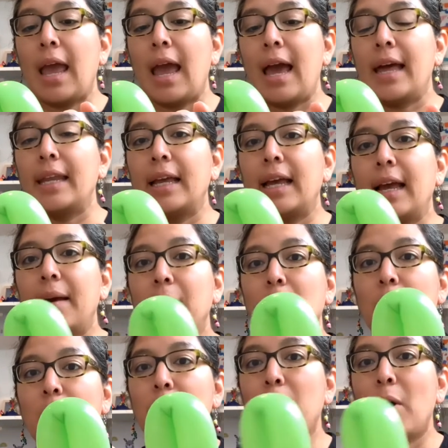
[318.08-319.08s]
And
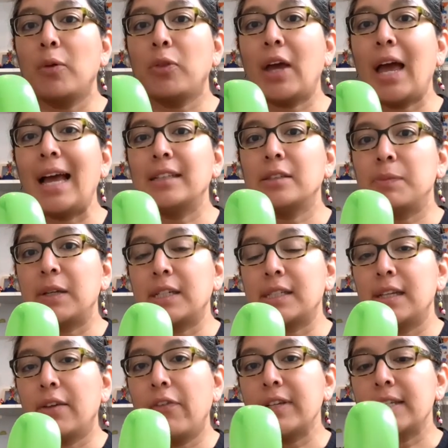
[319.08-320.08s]
with both hands,
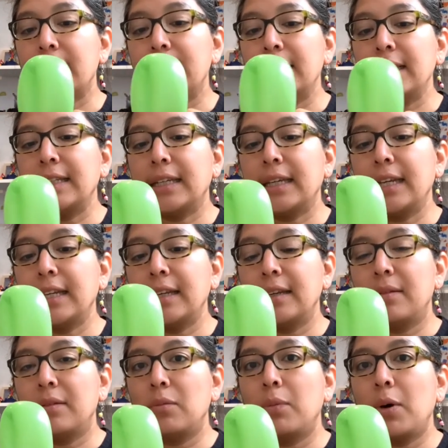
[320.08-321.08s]
because if it's a little kid,
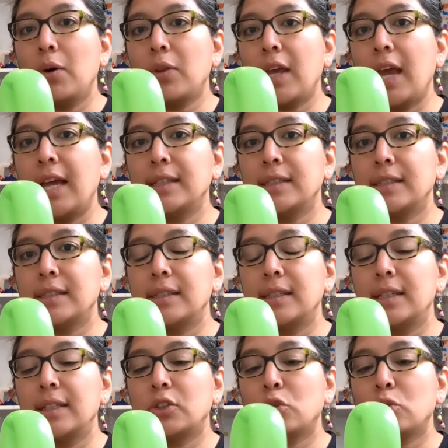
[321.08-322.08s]
both hands
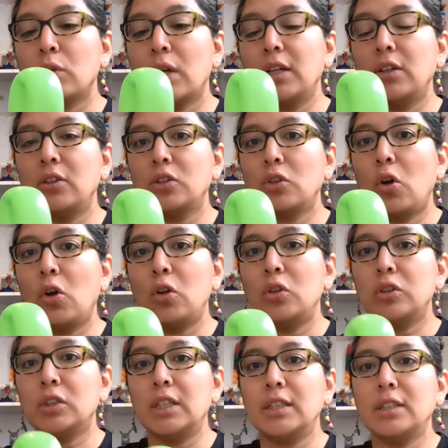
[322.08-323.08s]
strangles,
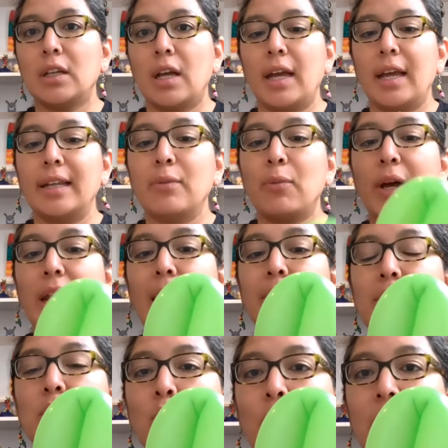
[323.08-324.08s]
hold this, and what
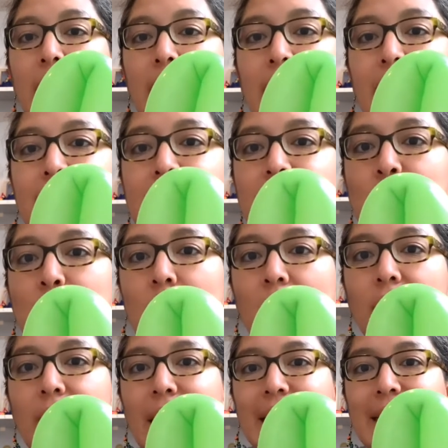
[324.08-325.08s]
I'm doing here is
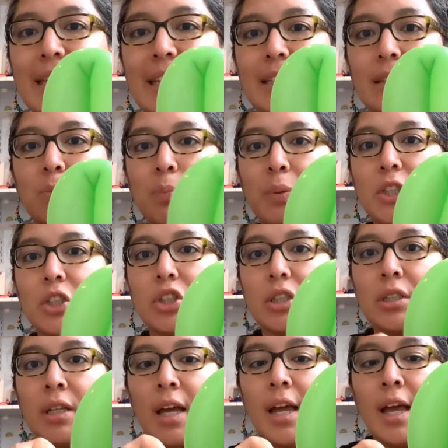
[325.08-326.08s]
strangle like this,
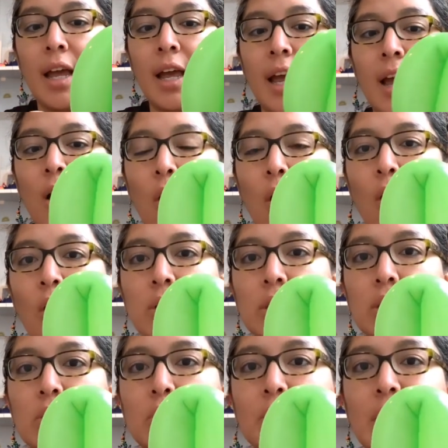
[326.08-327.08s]
pinching all
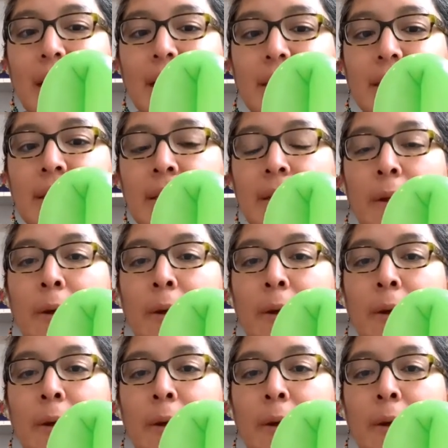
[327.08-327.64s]
this together,